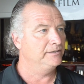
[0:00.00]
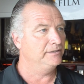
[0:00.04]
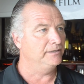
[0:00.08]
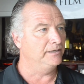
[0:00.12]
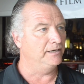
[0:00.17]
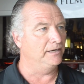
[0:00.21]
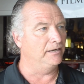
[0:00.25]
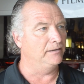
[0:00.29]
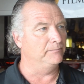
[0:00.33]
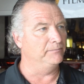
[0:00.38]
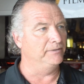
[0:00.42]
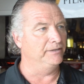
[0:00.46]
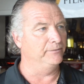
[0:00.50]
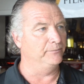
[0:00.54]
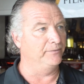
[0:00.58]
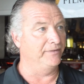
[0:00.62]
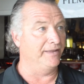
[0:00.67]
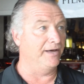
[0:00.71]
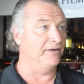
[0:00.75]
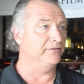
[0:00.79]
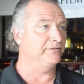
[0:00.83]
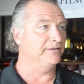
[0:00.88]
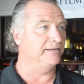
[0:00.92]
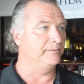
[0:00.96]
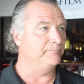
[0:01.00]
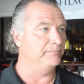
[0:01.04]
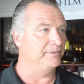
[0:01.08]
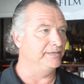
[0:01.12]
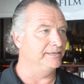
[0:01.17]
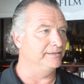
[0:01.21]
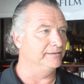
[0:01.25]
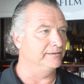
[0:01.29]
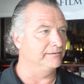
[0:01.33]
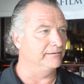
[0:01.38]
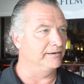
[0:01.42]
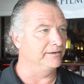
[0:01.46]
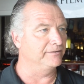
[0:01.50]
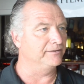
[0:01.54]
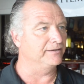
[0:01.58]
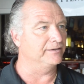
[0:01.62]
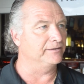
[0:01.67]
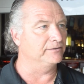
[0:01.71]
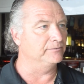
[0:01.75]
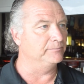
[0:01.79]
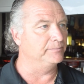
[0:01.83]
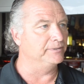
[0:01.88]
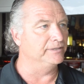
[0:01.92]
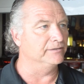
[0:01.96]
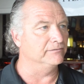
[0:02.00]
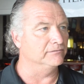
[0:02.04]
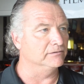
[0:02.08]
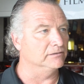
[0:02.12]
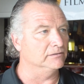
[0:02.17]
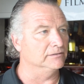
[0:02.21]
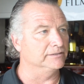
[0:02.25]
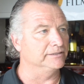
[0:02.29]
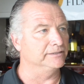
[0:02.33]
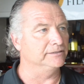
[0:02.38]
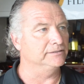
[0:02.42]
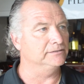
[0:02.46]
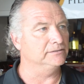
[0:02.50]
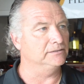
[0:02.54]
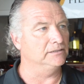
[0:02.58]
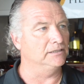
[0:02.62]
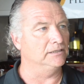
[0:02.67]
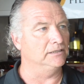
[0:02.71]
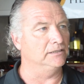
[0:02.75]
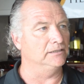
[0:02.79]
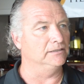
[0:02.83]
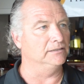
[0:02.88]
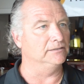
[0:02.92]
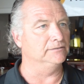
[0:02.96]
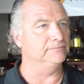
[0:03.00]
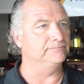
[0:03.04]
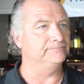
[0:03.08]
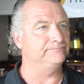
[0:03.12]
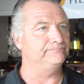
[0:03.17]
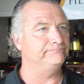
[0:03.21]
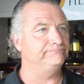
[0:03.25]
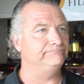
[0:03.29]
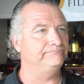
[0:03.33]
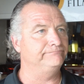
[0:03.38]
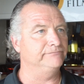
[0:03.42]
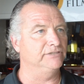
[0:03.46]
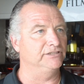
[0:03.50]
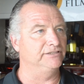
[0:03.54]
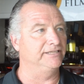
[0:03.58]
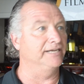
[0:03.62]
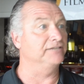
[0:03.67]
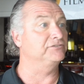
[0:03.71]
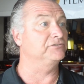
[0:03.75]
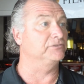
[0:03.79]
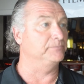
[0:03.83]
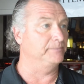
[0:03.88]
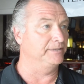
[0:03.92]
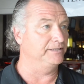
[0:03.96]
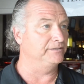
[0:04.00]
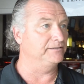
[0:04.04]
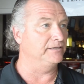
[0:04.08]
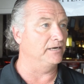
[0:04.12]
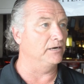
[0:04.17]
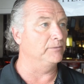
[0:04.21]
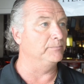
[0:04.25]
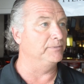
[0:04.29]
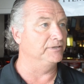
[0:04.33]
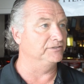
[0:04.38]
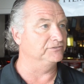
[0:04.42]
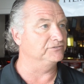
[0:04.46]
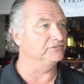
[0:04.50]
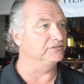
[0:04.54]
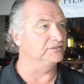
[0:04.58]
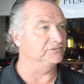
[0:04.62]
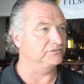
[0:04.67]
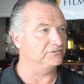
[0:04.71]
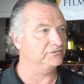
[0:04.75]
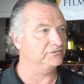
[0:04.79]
And without them being there, I think it'll be a really a detriment to our business.